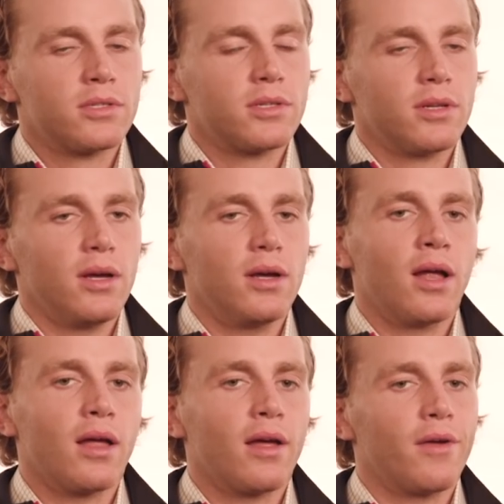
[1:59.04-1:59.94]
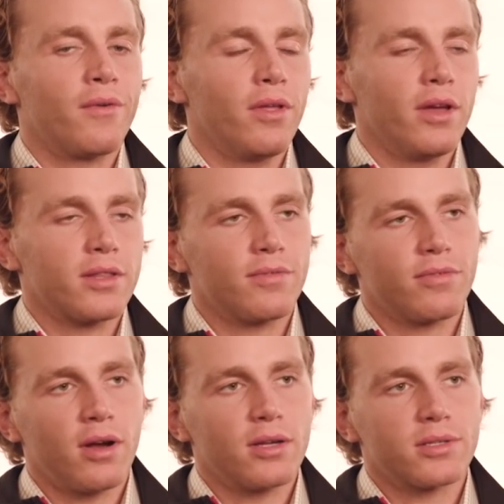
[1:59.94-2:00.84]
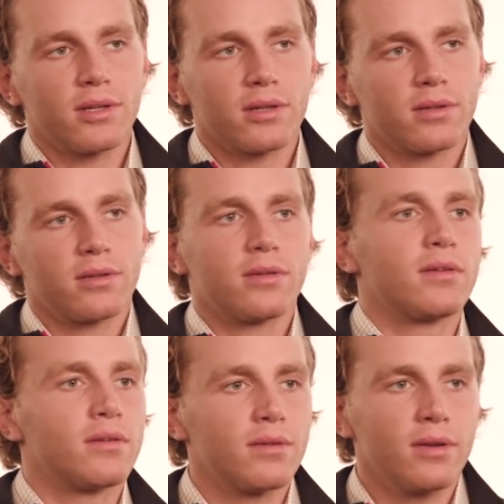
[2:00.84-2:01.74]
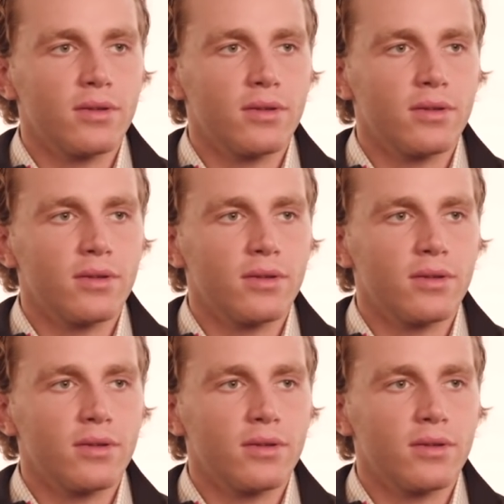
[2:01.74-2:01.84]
Just, uh, I really like the frosting when I